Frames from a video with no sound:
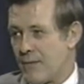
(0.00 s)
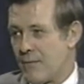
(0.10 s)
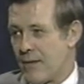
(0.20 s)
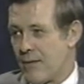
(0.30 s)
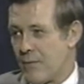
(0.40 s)
to
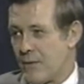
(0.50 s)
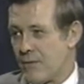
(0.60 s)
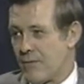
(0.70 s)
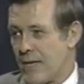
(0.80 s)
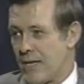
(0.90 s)
whether it was
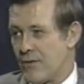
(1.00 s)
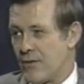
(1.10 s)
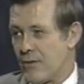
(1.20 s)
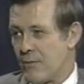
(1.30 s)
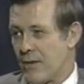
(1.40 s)

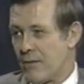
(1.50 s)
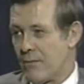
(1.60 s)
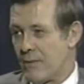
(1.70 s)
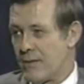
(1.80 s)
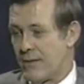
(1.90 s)
strategic or whether
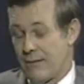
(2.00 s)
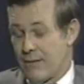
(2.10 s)
it was